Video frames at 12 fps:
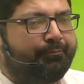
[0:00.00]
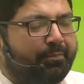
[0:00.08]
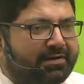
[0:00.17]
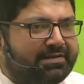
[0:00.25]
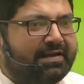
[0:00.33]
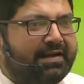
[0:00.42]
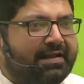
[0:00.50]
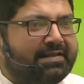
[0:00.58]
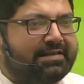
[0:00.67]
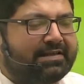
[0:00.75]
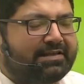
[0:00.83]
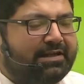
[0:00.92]

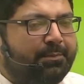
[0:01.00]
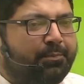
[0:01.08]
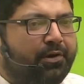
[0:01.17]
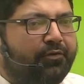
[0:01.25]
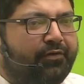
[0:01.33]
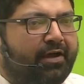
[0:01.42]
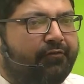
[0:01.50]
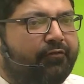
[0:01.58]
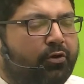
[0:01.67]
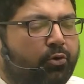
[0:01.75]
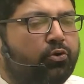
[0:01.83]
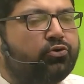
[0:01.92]
16.5
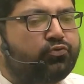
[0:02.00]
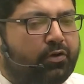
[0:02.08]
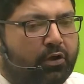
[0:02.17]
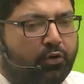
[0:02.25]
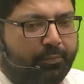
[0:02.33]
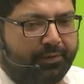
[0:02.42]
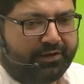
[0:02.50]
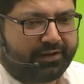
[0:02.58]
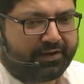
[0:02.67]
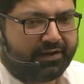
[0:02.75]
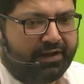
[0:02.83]
crore square kilometer.